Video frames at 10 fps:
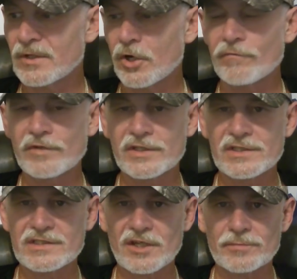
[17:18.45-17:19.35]
Hopefully
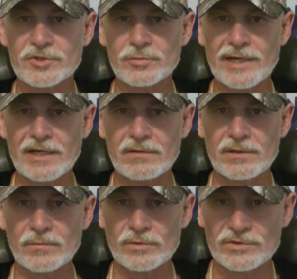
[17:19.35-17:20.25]
this helps you out, and we'll